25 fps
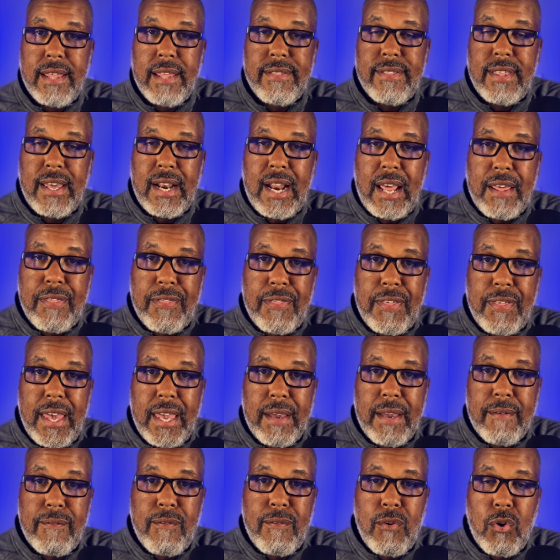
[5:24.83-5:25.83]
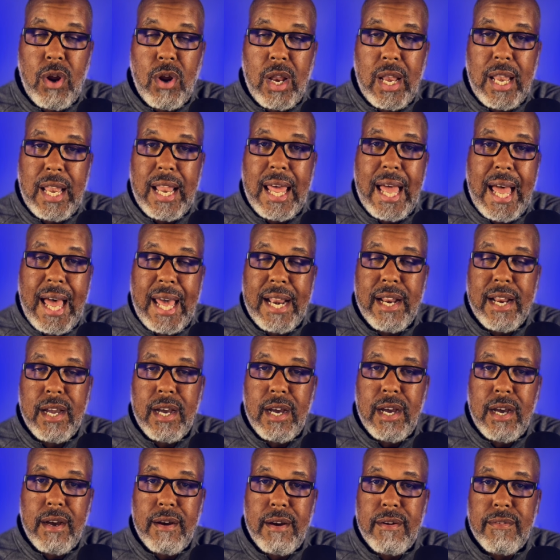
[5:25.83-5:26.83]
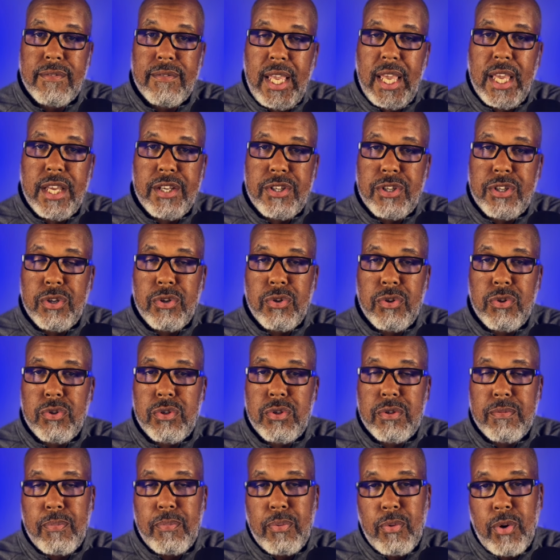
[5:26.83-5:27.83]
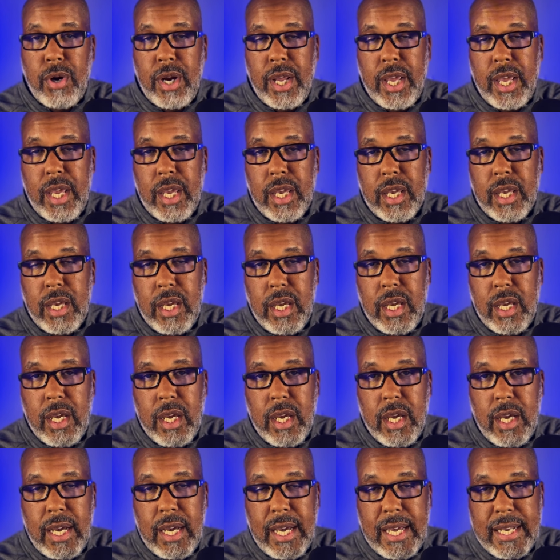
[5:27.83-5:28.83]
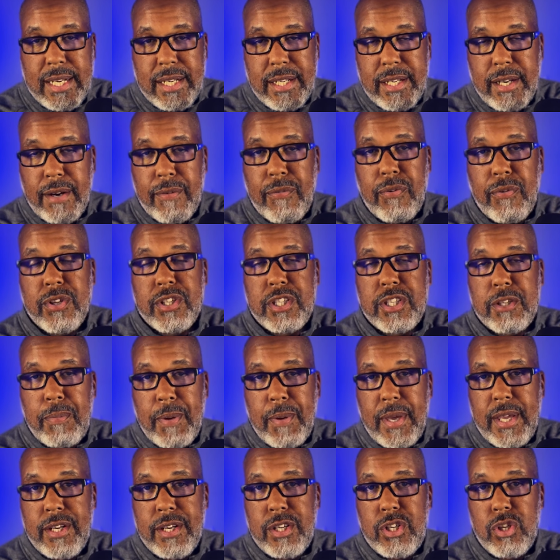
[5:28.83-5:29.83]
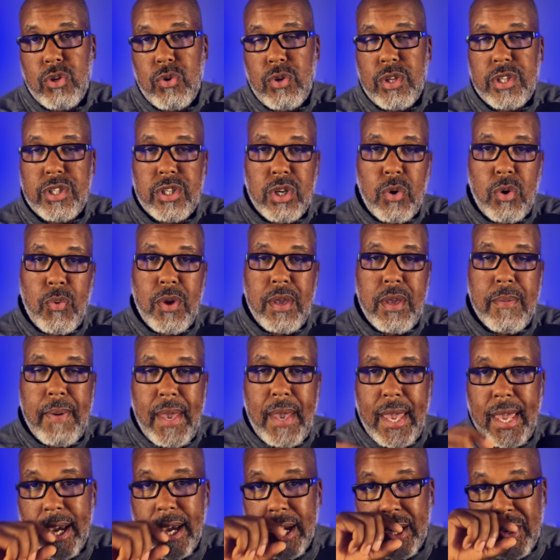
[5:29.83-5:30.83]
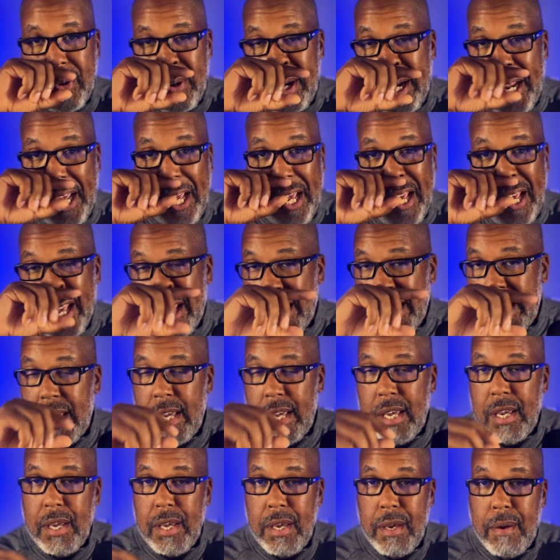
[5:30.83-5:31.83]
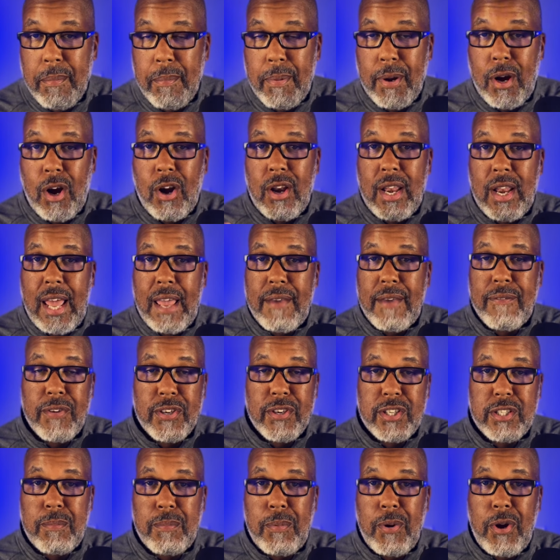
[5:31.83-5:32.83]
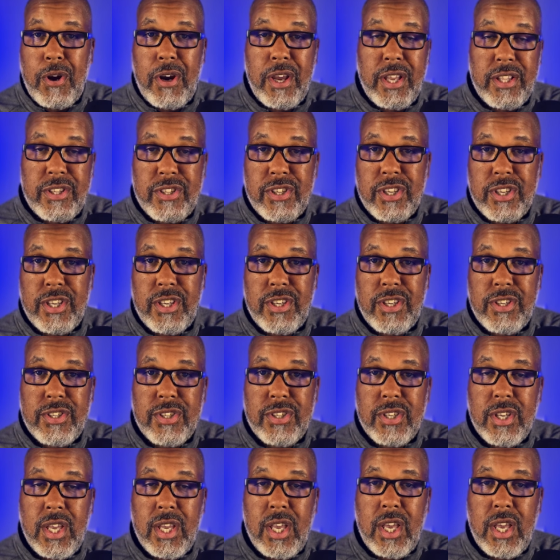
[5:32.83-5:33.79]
that I think for a lot of issues bring a different spin to it. So we may agree, but our life experiences